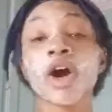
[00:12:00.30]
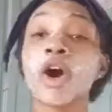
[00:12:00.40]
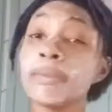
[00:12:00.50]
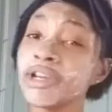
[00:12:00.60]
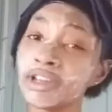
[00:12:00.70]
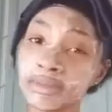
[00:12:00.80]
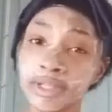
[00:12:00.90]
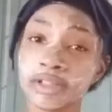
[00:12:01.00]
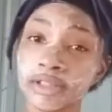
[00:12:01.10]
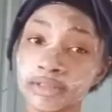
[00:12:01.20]
Comment down
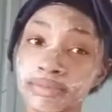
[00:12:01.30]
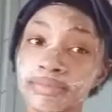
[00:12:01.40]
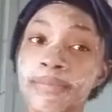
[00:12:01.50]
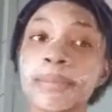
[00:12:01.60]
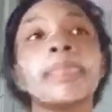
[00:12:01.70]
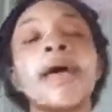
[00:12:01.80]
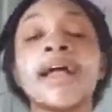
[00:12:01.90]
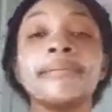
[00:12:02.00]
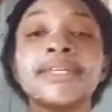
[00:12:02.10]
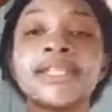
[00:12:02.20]
below and
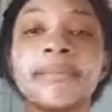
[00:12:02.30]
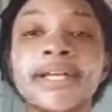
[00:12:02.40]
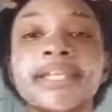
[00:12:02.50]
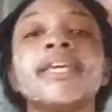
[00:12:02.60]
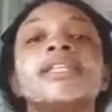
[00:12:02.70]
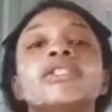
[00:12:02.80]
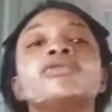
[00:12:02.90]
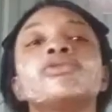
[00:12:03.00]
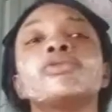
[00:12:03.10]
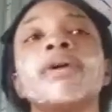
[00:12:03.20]
give me some ideas to
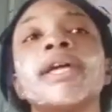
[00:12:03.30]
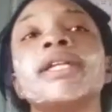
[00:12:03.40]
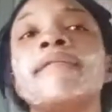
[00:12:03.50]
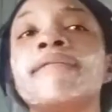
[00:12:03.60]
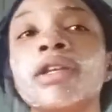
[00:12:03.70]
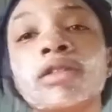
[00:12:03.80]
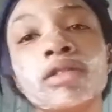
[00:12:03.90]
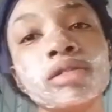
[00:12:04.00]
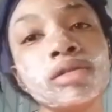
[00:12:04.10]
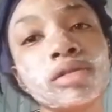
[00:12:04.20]
do in
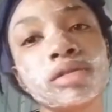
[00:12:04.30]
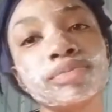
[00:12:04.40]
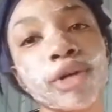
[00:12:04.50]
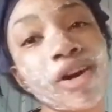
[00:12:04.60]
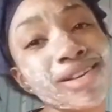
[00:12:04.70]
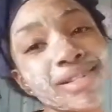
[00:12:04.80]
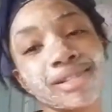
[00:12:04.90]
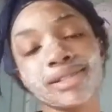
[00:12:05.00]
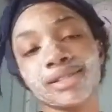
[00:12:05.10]
videos because